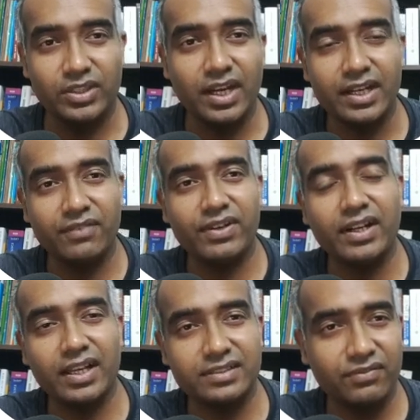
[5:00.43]
So there are
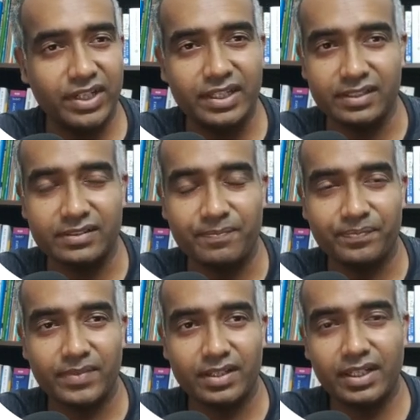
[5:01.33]
different class of data,
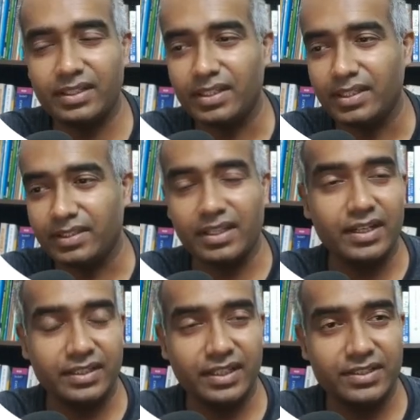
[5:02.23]
right?
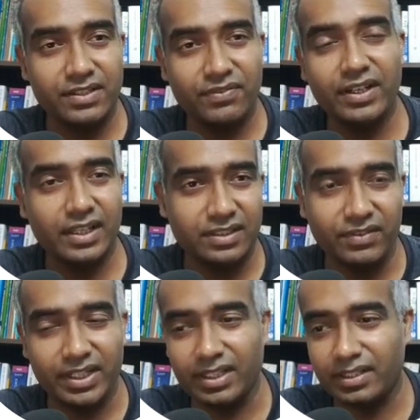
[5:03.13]
There is different
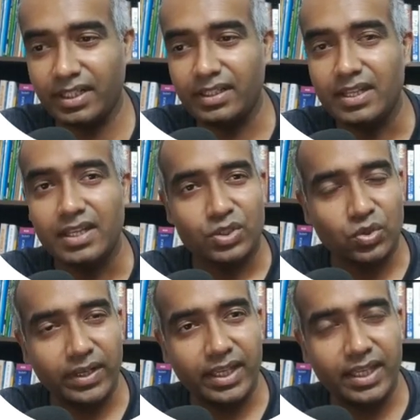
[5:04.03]
class of data, right?
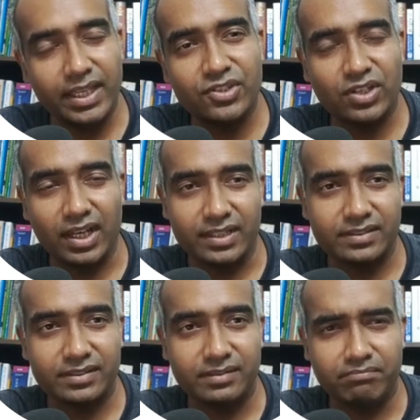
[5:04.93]
So each
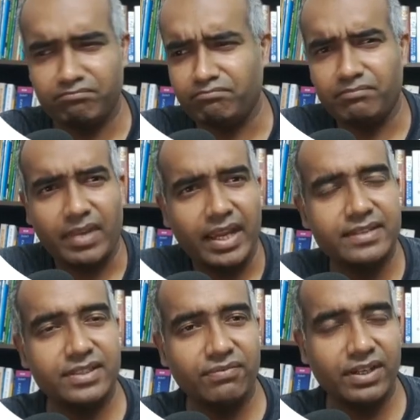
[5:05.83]
class
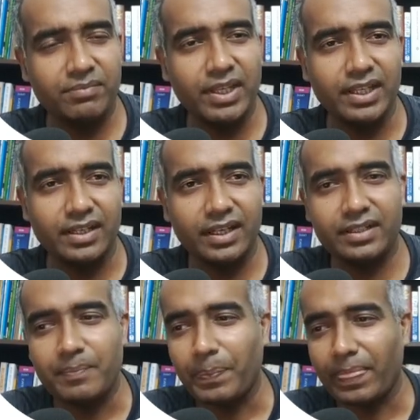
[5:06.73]
has different meaning,
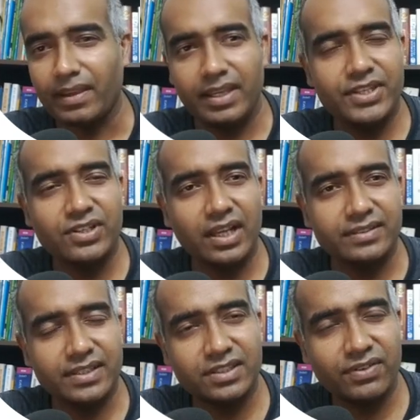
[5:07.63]
right? Each
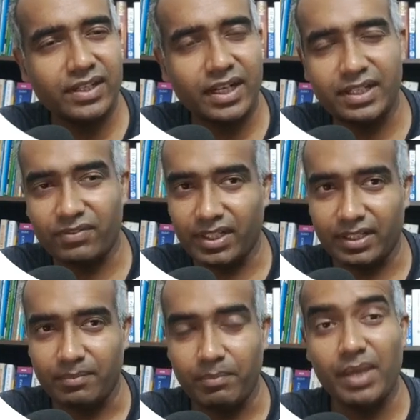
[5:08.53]
class has different kind of
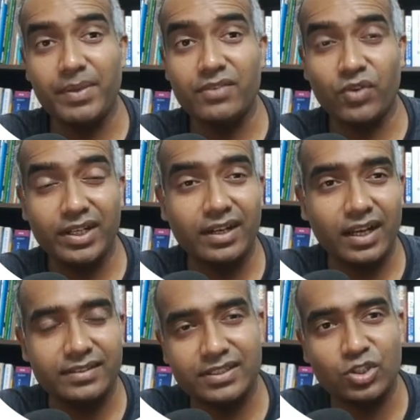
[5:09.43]
data. Maybe one
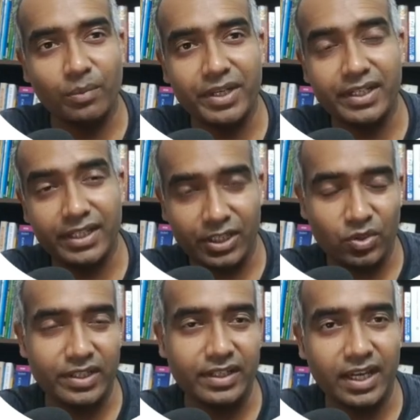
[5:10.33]
class is dominating
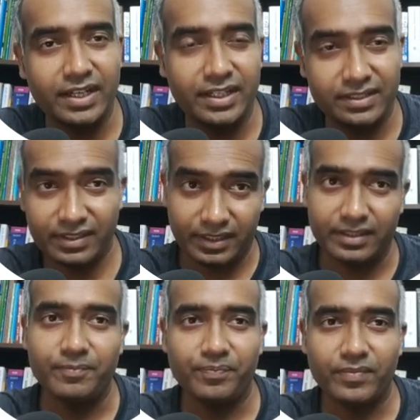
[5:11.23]
in your entire data
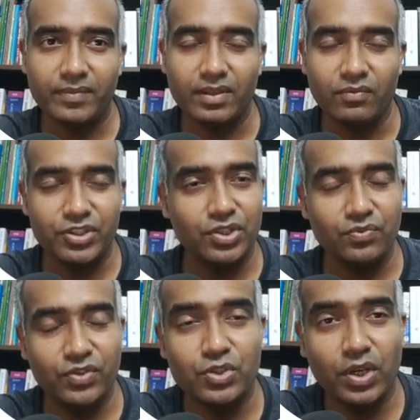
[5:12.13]
set, which
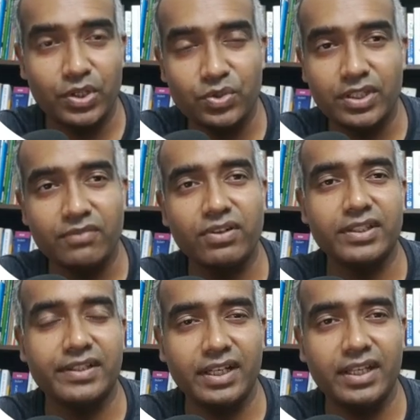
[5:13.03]
you are using
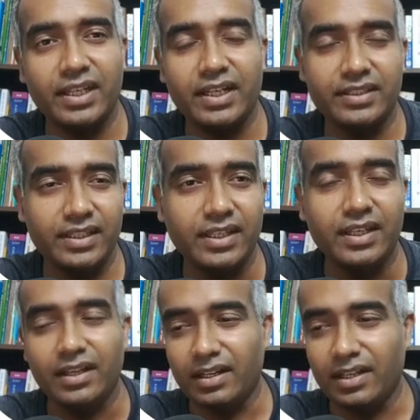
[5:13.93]
for the training and the